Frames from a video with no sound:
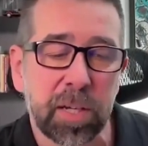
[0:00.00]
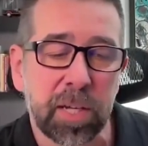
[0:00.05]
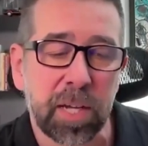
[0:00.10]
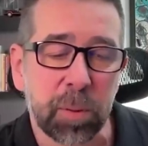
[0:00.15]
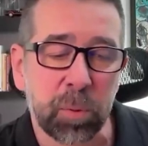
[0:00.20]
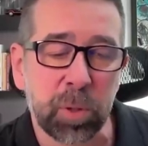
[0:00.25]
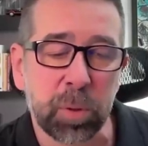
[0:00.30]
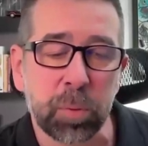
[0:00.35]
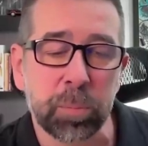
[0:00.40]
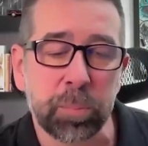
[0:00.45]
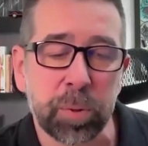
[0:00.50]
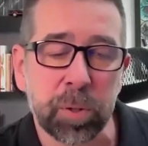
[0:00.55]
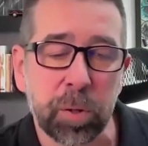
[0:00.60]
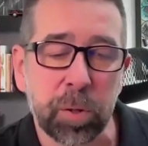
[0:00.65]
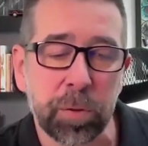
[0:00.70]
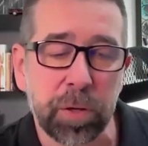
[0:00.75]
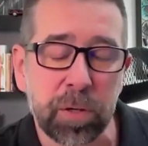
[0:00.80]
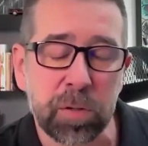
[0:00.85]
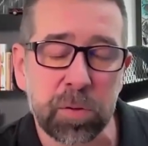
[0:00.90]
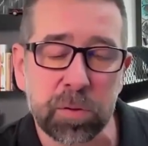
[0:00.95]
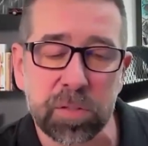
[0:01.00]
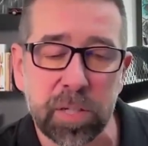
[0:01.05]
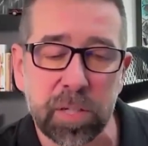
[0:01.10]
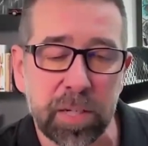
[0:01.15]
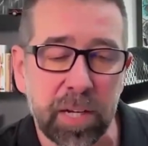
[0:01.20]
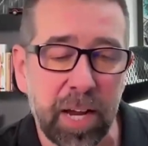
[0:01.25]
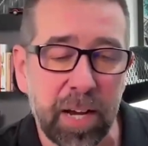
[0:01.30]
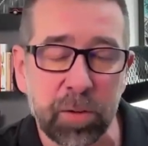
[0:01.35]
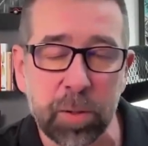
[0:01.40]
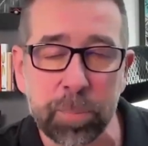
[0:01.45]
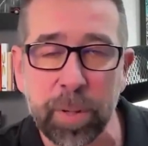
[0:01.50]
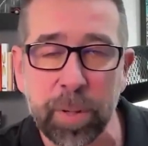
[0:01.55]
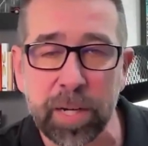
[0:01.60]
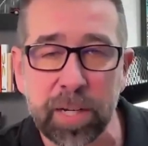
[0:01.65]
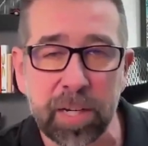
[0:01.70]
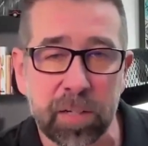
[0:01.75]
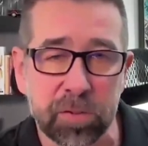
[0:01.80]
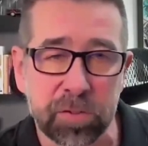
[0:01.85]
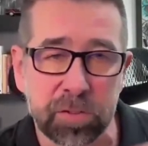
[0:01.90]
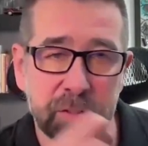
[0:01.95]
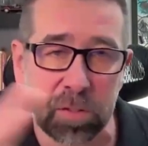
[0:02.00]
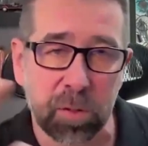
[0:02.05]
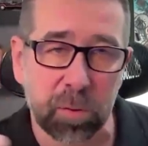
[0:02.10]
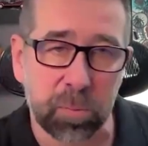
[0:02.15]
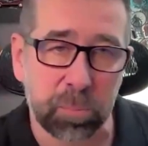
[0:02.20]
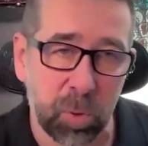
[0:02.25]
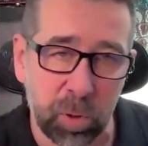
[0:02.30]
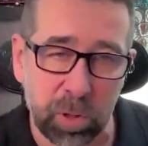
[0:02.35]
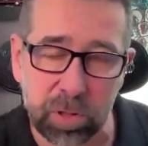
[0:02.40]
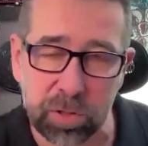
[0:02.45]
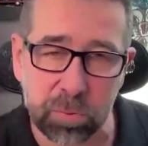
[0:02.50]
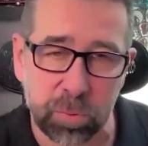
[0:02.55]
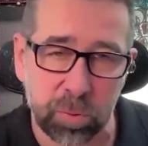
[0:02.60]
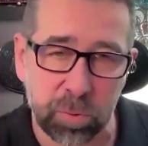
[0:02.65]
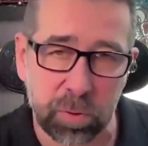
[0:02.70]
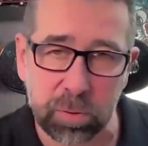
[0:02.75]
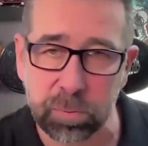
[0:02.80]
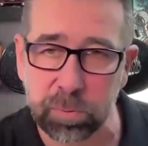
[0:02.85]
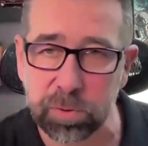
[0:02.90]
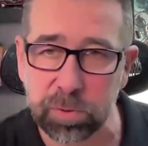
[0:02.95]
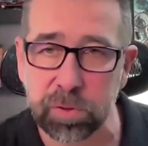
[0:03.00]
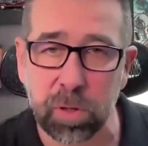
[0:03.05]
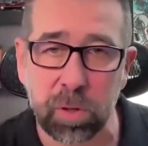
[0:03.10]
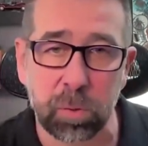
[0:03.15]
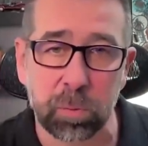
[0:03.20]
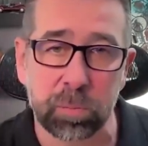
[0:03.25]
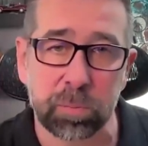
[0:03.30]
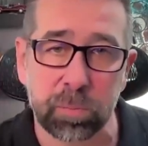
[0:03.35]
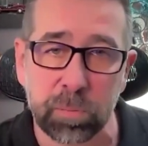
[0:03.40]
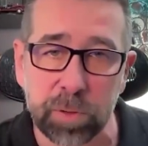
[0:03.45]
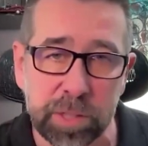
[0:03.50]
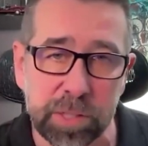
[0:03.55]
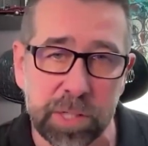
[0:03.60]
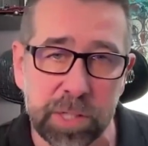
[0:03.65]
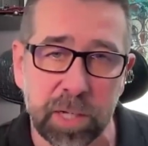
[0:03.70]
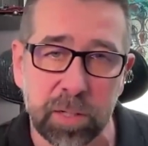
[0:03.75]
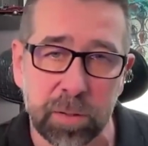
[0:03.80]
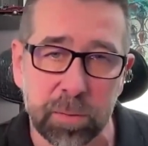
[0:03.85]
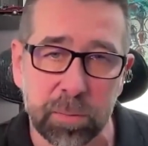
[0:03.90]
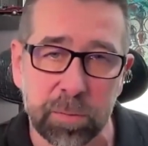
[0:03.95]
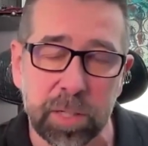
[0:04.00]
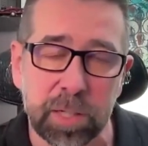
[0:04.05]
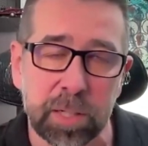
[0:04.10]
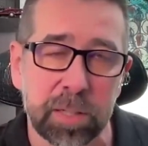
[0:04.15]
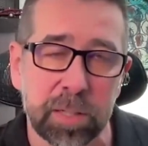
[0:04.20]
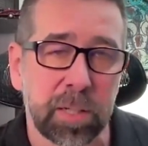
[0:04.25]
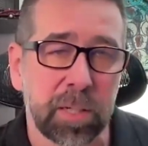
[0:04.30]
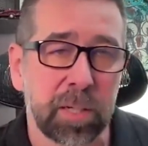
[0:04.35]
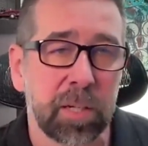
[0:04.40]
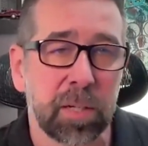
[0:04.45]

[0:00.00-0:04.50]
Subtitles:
And we would build those, and everybody else in the mortgage world was all retail, right?